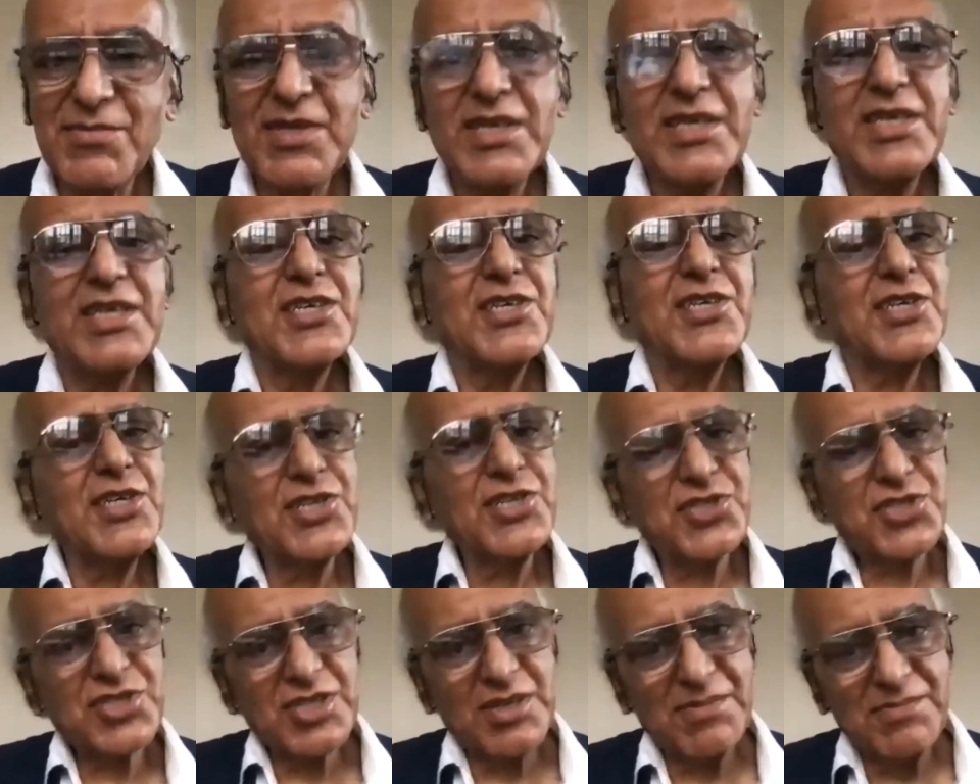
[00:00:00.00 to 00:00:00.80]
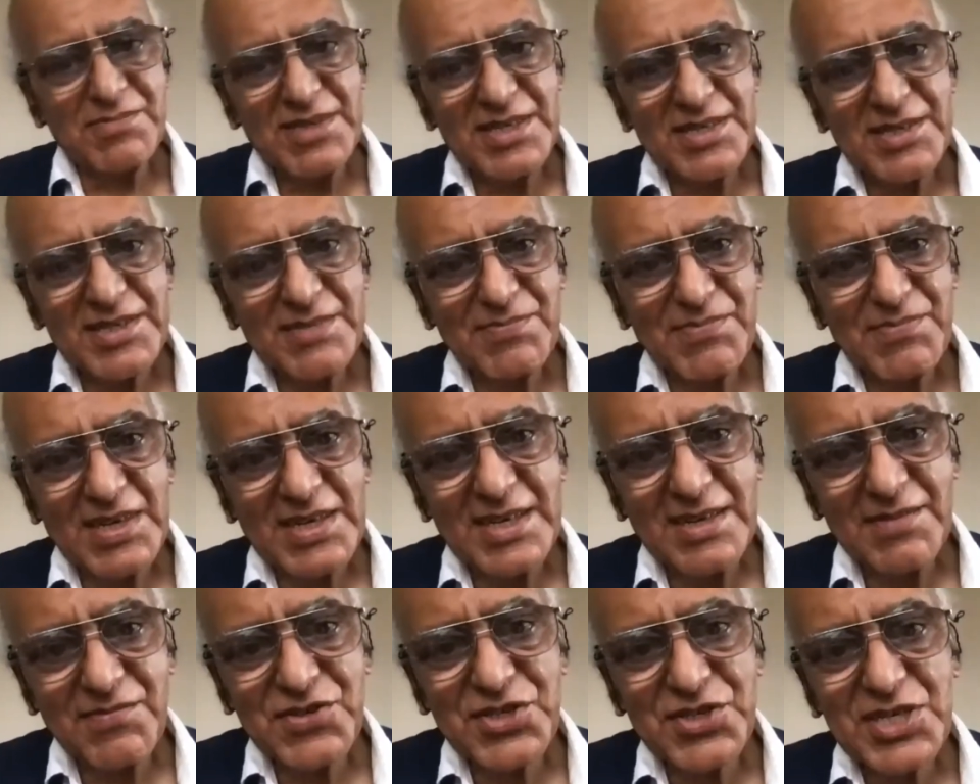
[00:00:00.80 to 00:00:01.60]
in some
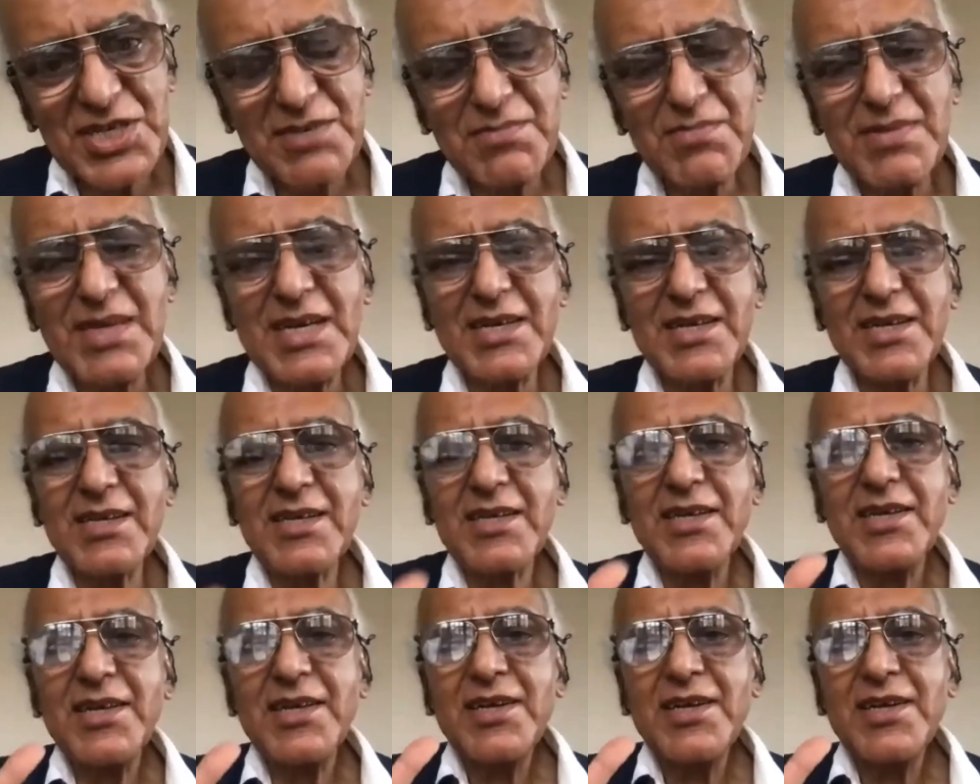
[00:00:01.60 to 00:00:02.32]
very efficient manner.